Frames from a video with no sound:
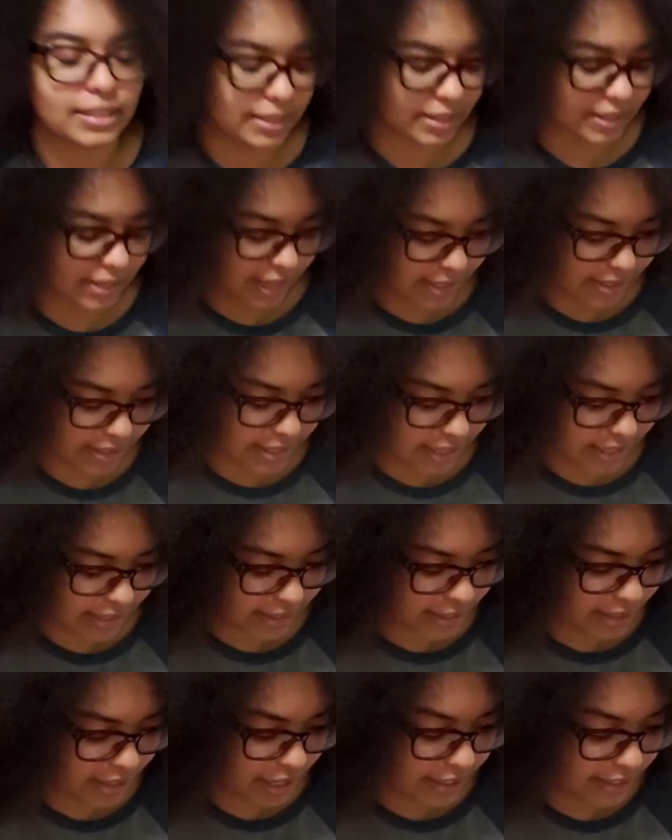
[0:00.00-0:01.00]
Santa
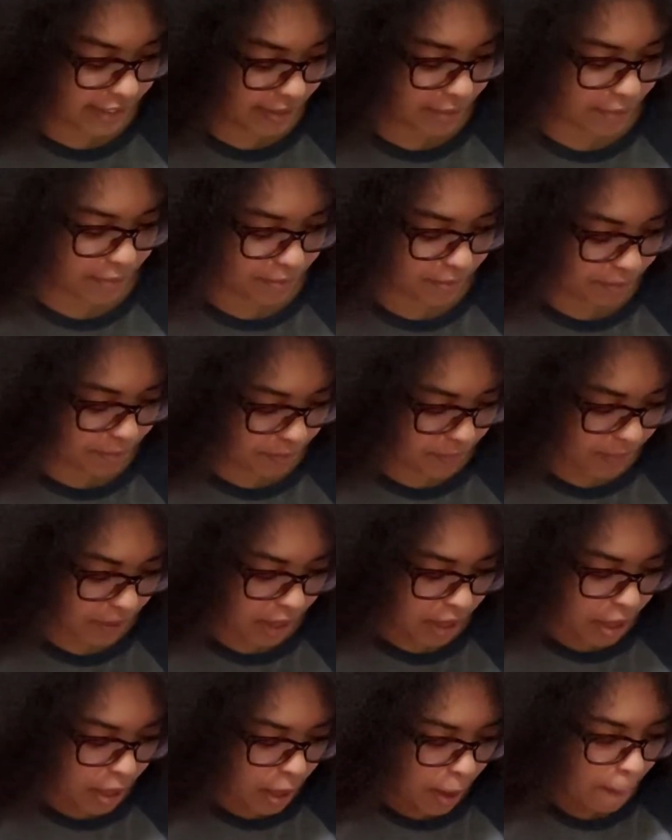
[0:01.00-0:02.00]
exchange.
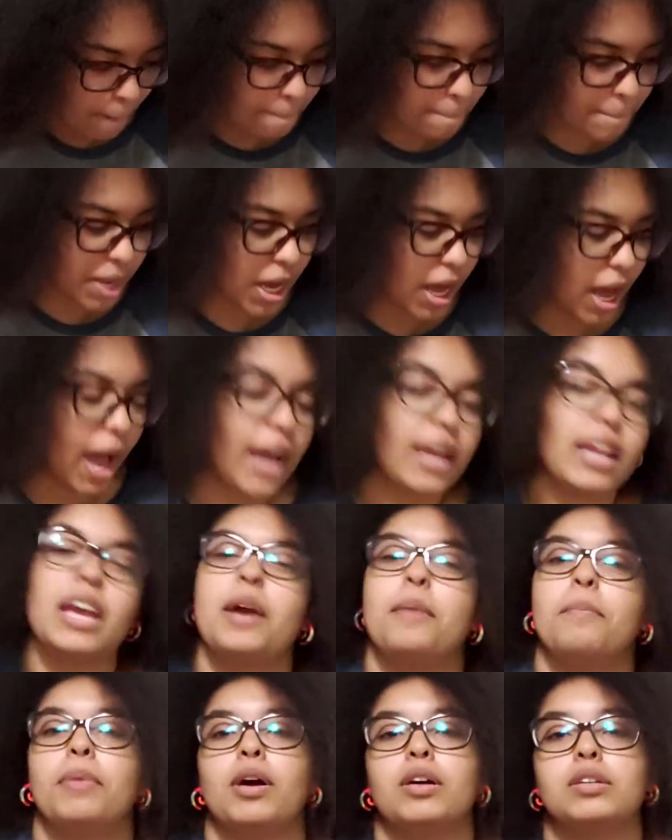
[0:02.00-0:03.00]
But I
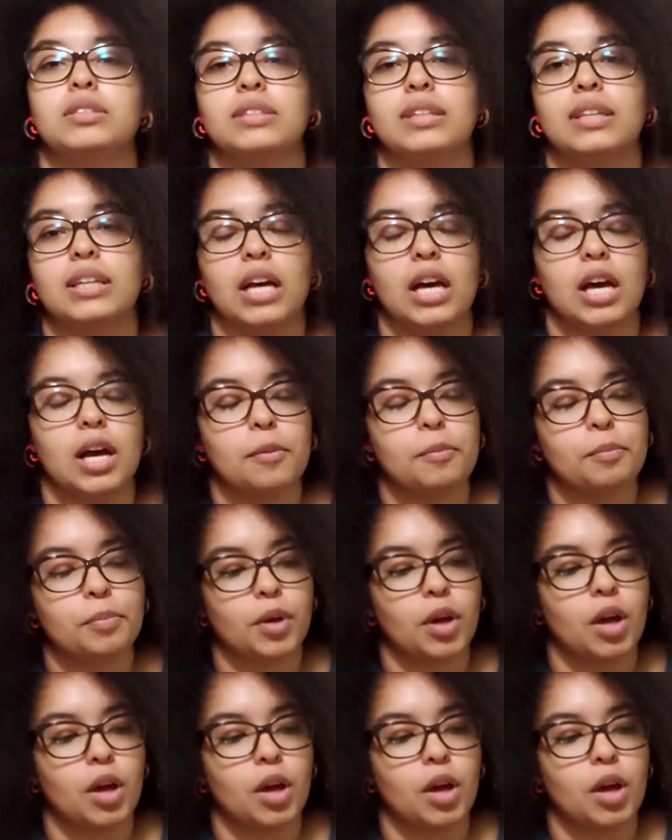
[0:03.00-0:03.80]
didn't post it up